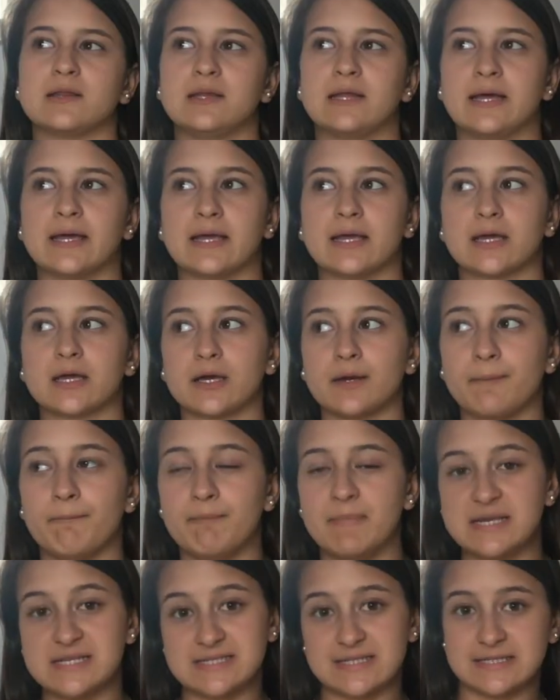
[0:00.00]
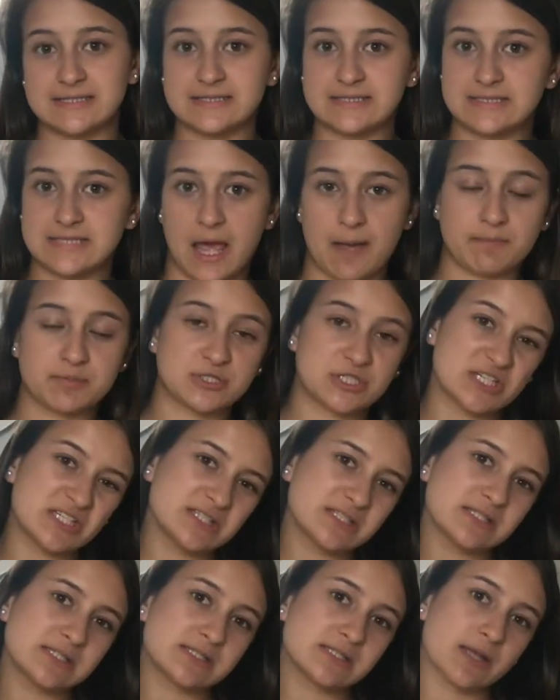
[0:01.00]
like
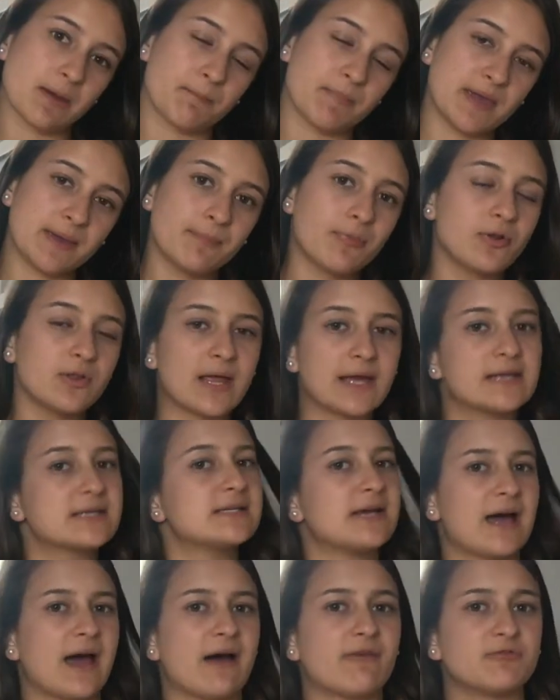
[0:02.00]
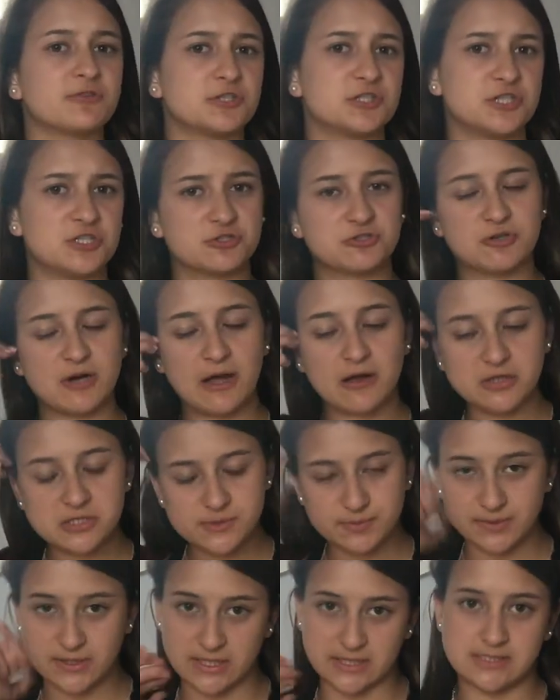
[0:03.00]
misconceptions that people like to have with cheer
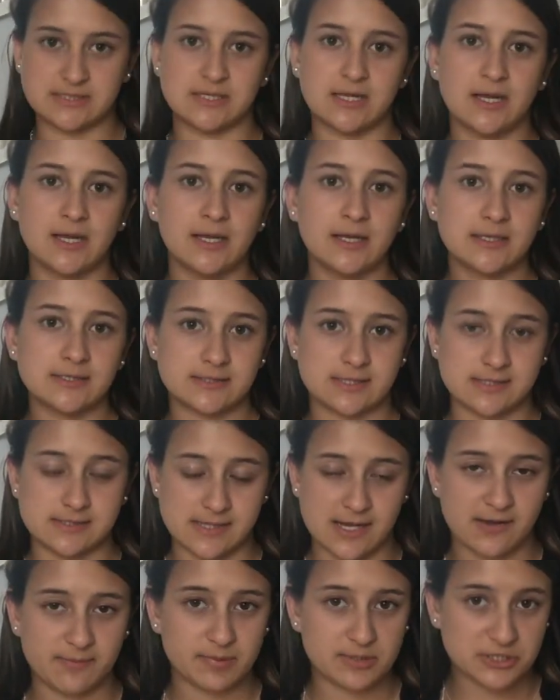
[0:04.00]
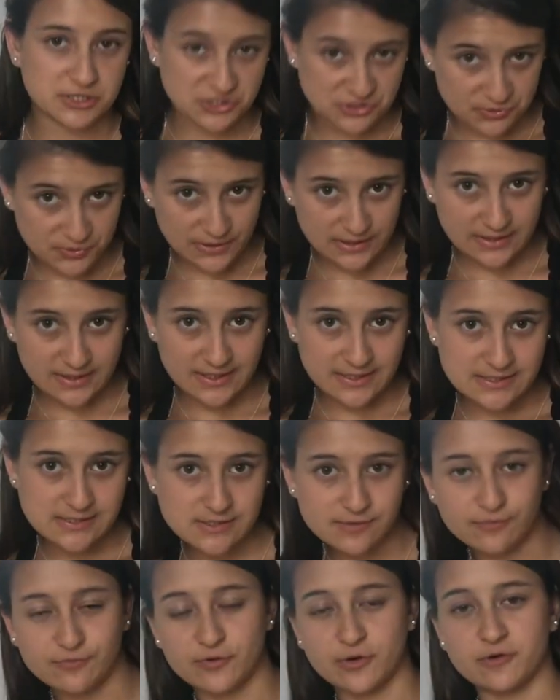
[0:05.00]
tryouts, because since I've been doing
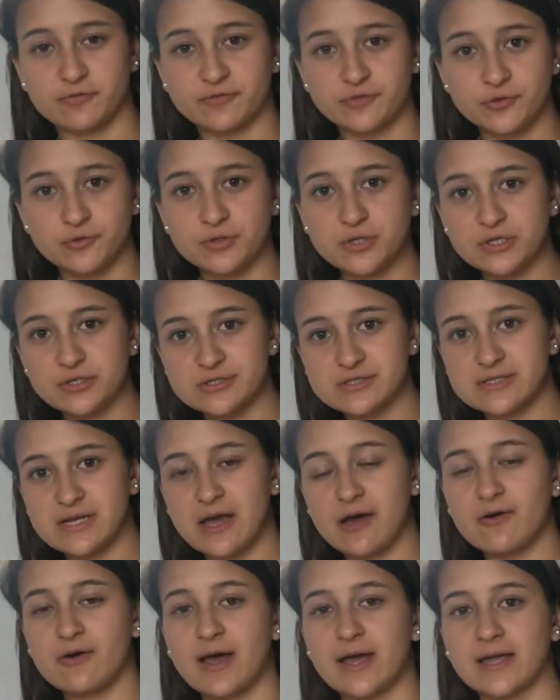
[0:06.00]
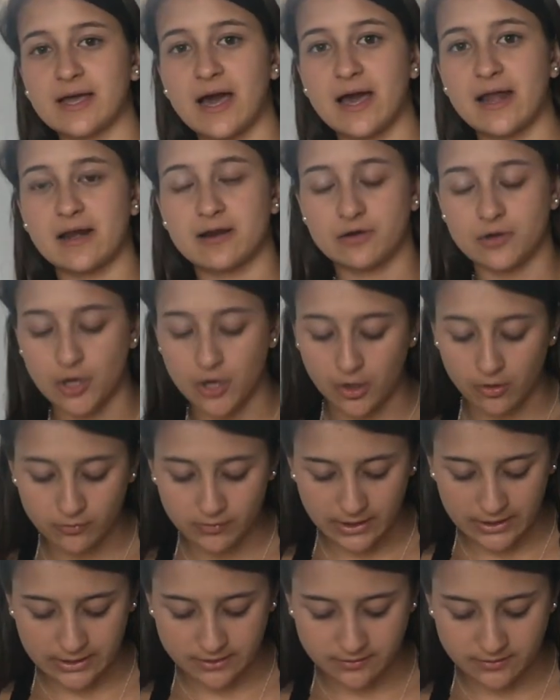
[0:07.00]
this for a few years now, I kind of know
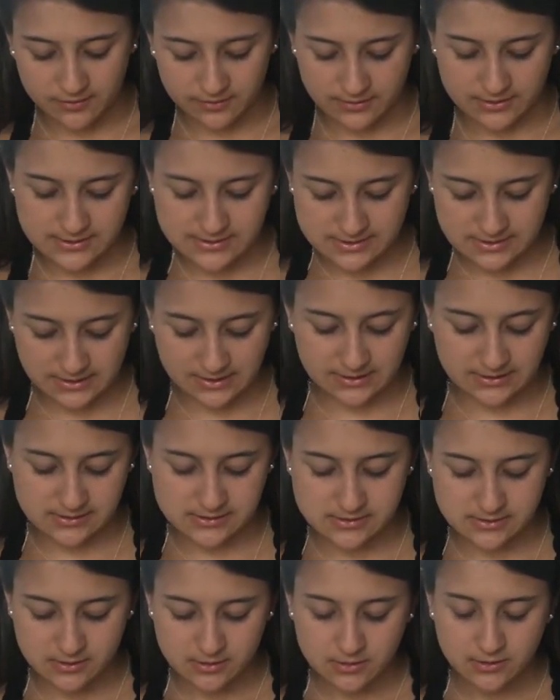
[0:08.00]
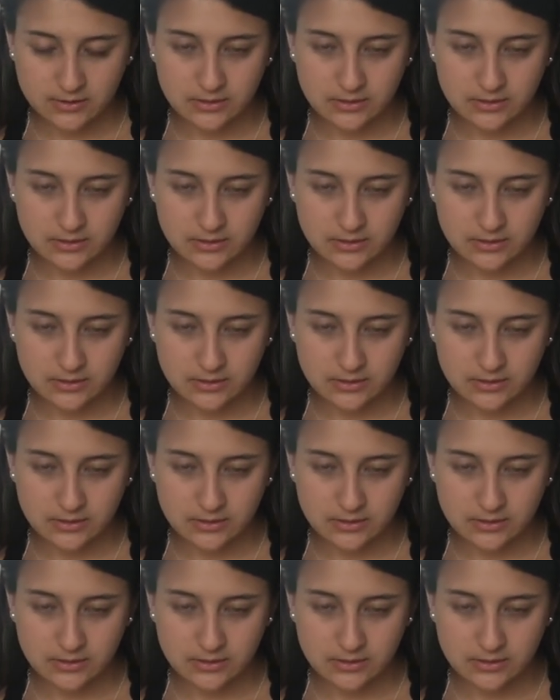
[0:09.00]
like that these things